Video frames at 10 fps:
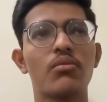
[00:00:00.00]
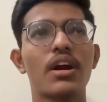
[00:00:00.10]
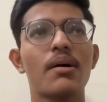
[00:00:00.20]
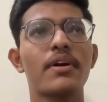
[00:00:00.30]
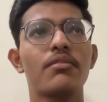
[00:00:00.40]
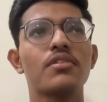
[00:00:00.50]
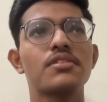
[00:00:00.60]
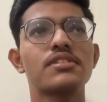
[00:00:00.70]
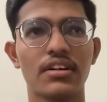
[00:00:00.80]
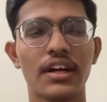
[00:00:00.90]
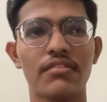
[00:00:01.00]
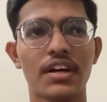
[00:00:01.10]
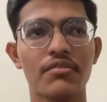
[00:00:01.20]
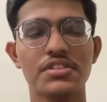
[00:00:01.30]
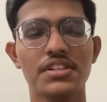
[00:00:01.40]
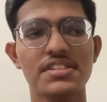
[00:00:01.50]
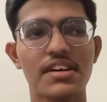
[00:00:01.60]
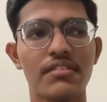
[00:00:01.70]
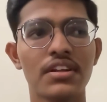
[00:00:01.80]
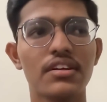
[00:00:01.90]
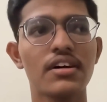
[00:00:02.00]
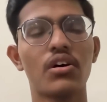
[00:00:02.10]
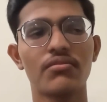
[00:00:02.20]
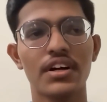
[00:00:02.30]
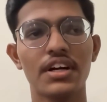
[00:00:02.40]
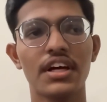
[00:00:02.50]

what happened was, like, when I was in the 7th, on one